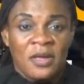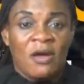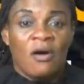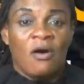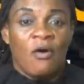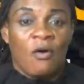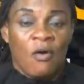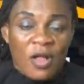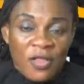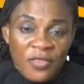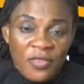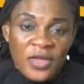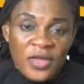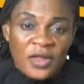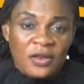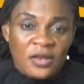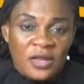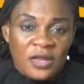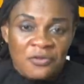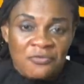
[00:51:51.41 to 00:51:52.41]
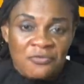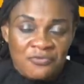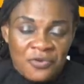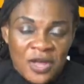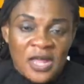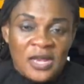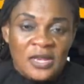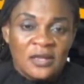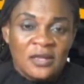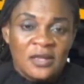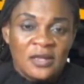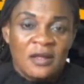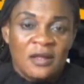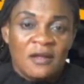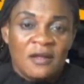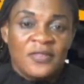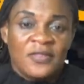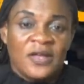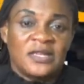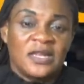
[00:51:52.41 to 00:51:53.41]
All they, they read
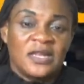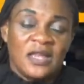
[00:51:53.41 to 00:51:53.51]
that